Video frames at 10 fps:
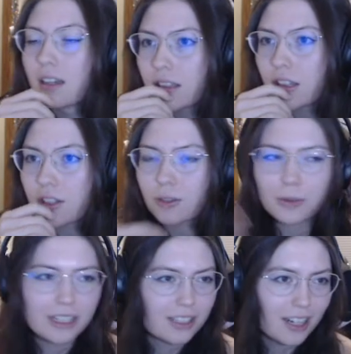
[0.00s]
The
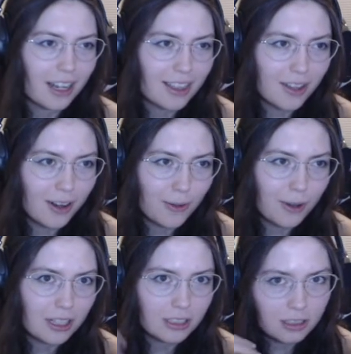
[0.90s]
reason I thought it
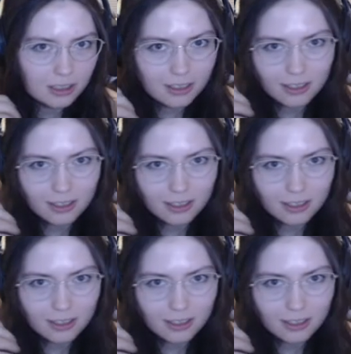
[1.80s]
was...